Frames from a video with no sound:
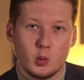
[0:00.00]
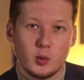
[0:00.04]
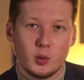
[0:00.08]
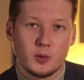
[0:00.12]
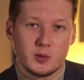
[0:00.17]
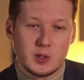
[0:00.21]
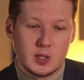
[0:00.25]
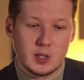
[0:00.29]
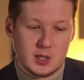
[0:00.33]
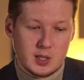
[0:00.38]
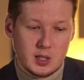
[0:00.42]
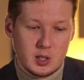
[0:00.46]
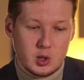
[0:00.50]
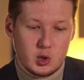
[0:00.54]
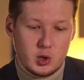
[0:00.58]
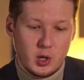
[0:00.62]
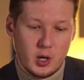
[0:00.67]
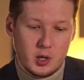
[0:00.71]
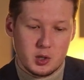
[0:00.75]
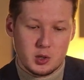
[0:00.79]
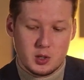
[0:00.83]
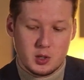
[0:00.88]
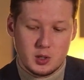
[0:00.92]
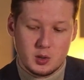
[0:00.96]
with the
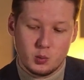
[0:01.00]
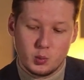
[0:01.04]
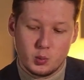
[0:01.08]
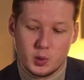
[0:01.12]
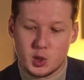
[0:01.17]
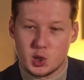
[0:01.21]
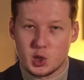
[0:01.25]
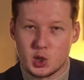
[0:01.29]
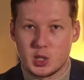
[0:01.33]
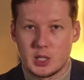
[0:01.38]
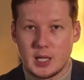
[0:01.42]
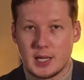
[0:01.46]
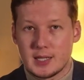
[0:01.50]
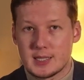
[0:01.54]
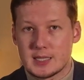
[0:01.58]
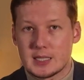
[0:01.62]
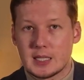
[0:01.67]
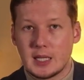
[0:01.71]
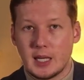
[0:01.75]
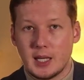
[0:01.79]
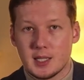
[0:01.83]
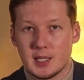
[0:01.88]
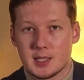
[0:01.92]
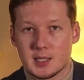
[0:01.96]
suggestion which
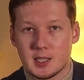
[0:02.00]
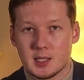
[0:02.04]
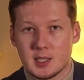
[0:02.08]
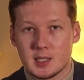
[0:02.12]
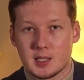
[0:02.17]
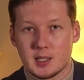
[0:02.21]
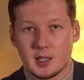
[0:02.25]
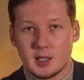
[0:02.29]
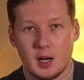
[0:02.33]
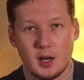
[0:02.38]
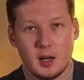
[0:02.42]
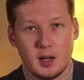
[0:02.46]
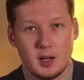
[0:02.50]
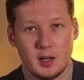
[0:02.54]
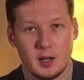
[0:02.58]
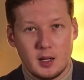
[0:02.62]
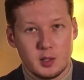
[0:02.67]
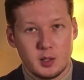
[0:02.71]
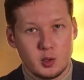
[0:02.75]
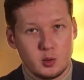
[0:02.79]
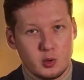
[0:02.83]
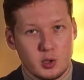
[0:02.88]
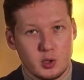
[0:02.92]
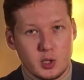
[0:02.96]
test cases
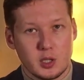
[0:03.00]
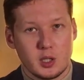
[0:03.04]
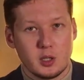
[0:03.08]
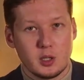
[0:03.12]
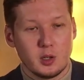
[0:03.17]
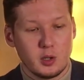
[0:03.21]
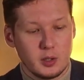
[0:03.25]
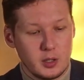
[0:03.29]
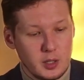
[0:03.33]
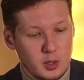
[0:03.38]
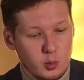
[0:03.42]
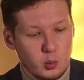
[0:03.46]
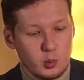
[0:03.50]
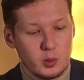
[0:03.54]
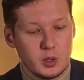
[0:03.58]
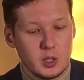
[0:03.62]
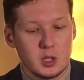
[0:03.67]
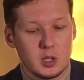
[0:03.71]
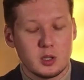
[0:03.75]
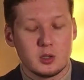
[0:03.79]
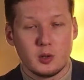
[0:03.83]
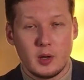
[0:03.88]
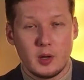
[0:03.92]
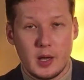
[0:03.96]
you
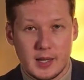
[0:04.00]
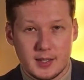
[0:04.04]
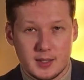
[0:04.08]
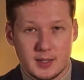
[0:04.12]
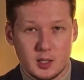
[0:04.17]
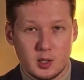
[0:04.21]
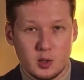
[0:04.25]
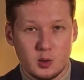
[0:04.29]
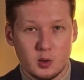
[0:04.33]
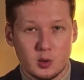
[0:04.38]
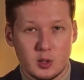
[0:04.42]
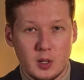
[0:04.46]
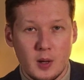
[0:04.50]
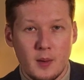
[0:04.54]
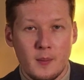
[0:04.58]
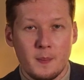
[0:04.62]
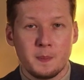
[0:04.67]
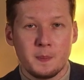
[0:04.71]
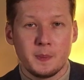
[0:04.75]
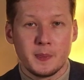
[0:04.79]
need to execute.